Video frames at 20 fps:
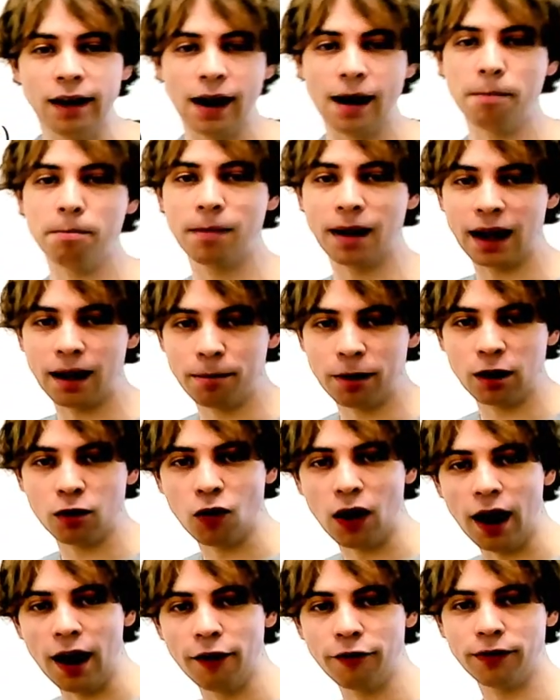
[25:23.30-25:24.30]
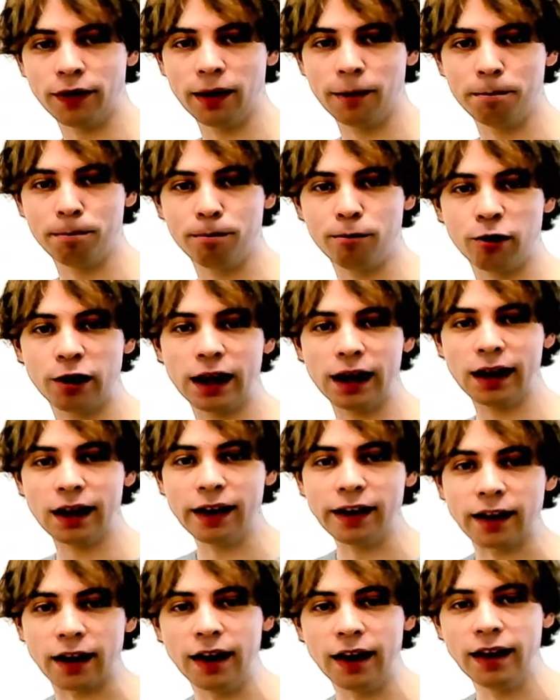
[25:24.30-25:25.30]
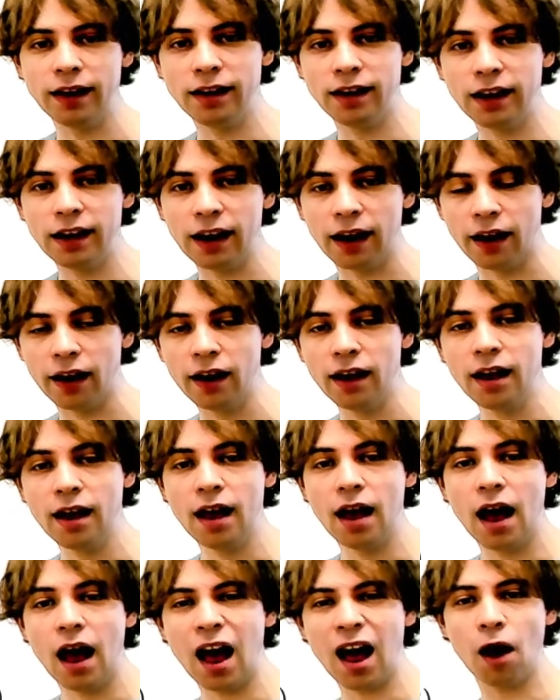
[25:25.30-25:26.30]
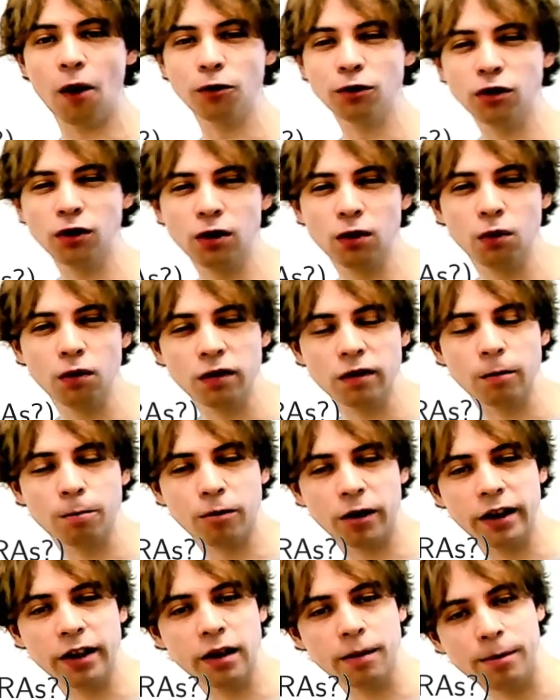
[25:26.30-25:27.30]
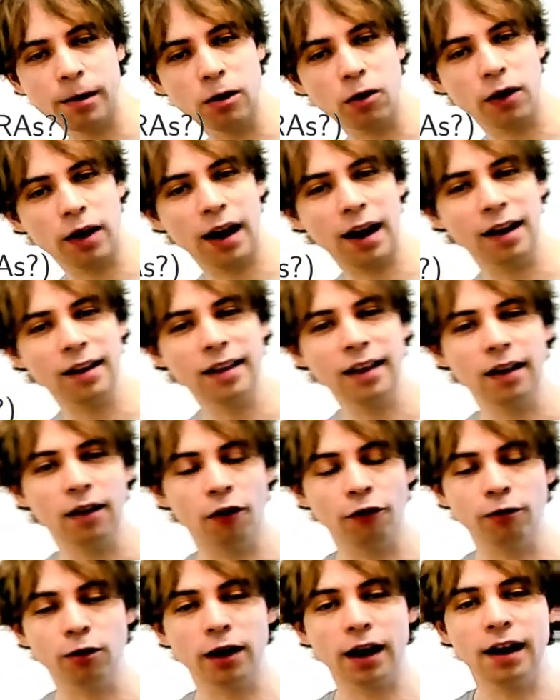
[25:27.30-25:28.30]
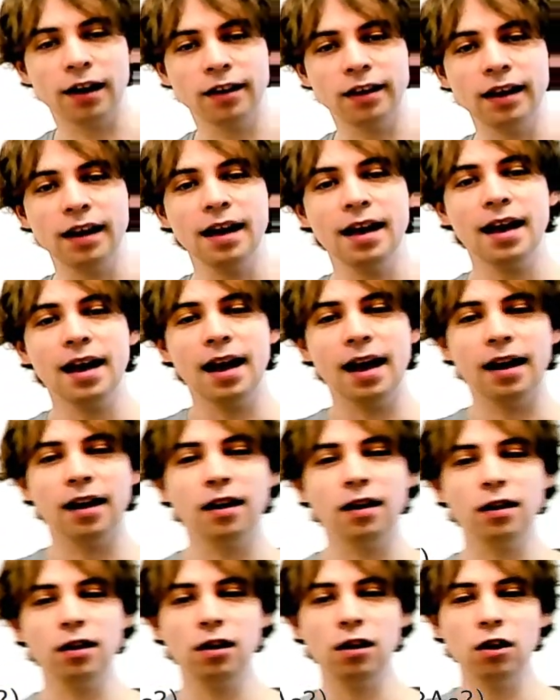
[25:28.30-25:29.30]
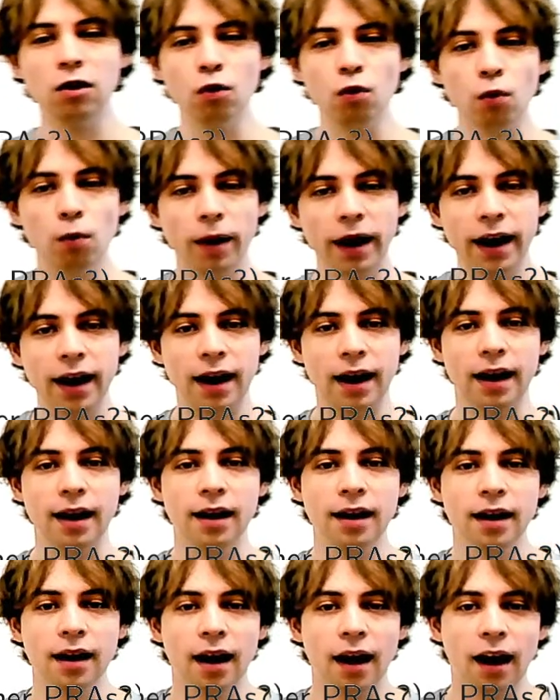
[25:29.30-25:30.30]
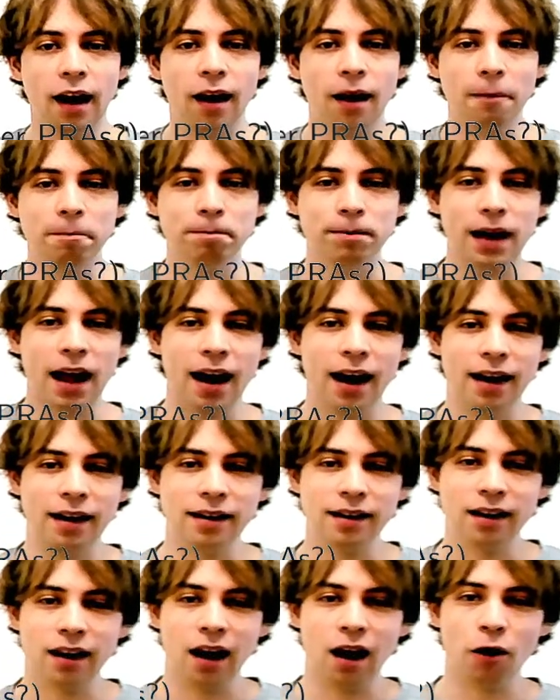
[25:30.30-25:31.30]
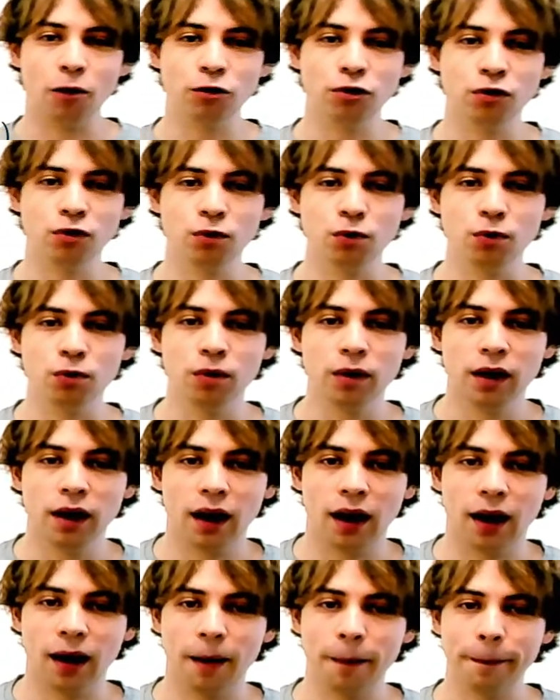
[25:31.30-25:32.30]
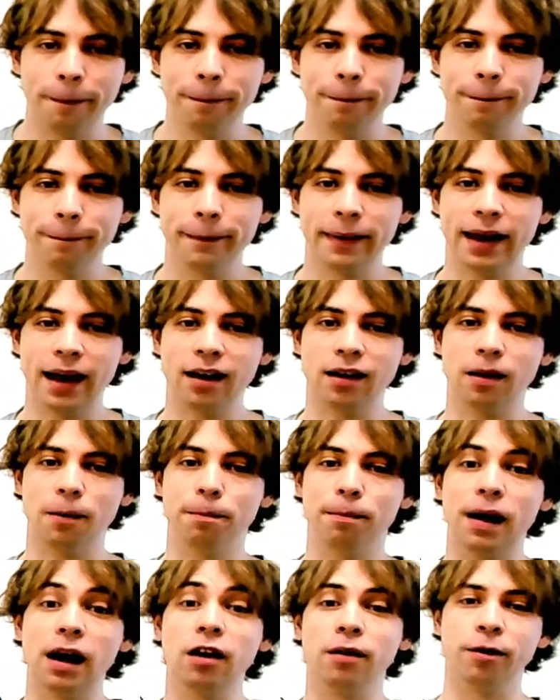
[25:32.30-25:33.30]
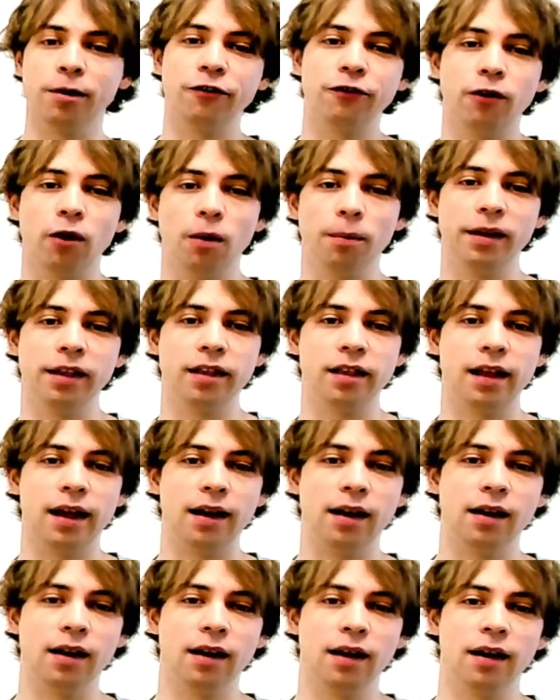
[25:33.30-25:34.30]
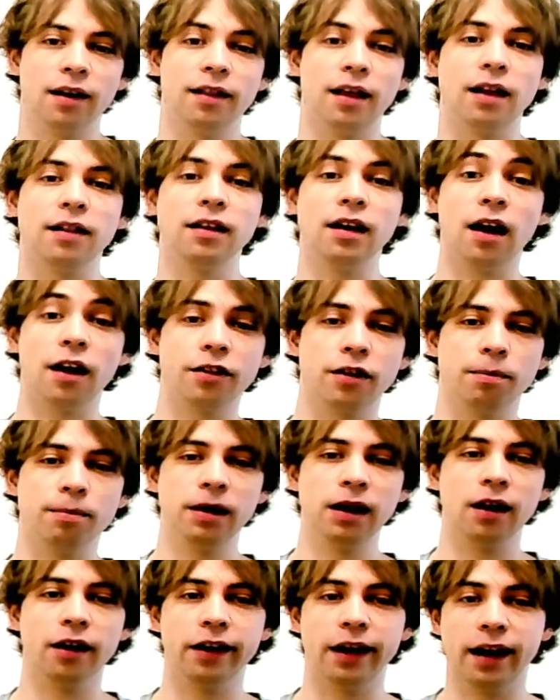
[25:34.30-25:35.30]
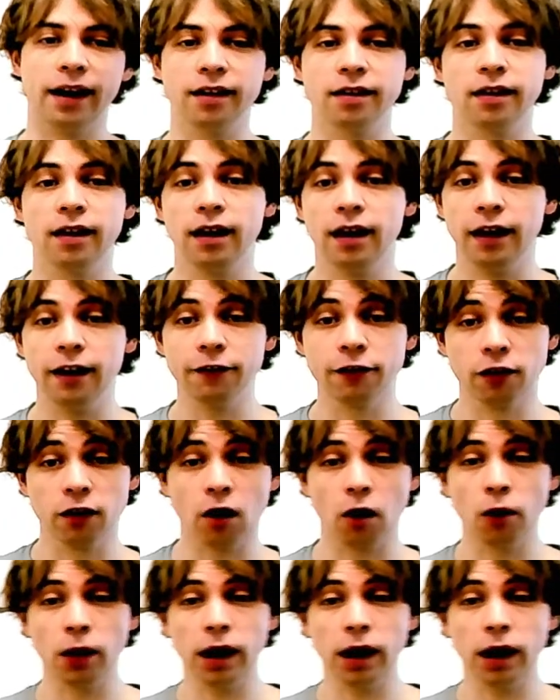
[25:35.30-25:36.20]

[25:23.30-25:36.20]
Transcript: and maybe you have a brilliant idea how to use the principle of locality in a new way, and how to get better performance than the other PRAs. If so,